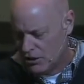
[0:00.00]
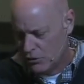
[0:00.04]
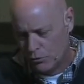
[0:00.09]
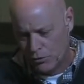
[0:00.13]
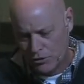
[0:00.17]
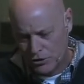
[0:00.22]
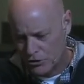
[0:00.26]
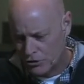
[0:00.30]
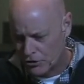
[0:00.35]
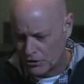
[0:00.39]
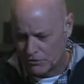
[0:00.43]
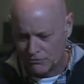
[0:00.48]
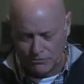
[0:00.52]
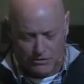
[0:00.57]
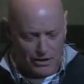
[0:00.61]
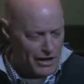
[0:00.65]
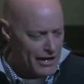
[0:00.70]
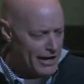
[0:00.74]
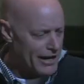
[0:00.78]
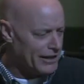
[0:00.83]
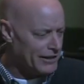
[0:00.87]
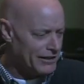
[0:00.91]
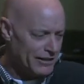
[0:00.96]
he wouldn't hurt a
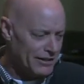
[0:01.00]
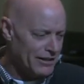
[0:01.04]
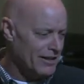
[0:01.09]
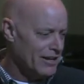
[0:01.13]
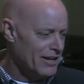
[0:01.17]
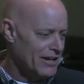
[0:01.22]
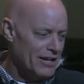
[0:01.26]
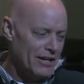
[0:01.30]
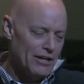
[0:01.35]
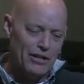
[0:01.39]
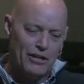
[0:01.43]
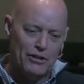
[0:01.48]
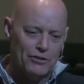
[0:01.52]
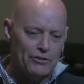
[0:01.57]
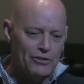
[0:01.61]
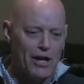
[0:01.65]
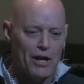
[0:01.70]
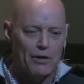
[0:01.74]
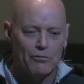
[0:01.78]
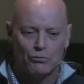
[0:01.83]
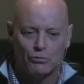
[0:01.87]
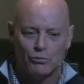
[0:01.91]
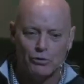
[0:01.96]
fly, and, and other
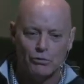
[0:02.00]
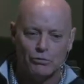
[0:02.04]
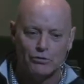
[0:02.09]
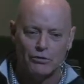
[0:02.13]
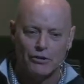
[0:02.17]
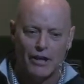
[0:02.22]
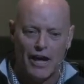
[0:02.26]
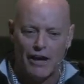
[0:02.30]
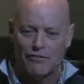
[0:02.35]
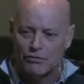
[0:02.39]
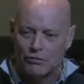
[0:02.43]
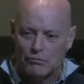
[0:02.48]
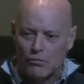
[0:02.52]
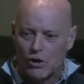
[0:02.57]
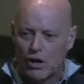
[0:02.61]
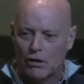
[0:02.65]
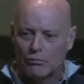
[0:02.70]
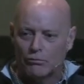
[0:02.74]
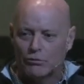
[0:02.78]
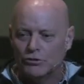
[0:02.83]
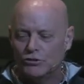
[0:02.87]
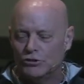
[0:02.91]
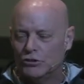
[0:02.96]
times we would laugh at
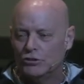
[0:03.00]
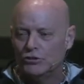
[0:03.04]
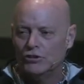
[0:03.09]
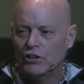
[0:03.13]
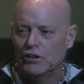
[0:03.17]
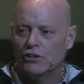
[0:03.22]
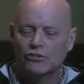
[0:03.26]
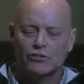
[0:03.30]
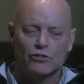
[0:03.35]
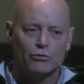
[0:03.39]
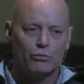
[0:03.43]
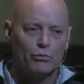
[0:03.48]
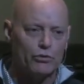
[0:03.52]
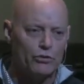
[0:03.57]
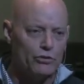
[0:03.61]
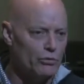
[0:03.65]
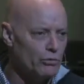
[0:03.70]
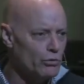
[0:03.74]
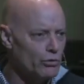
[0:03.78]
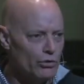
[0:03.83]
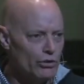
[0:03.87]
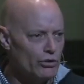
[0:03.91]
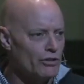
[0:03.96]
mom when she chased us with
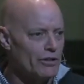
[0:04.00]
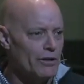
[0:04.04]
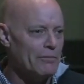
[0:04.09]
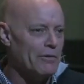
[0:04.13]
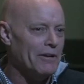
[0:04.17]
the ruler.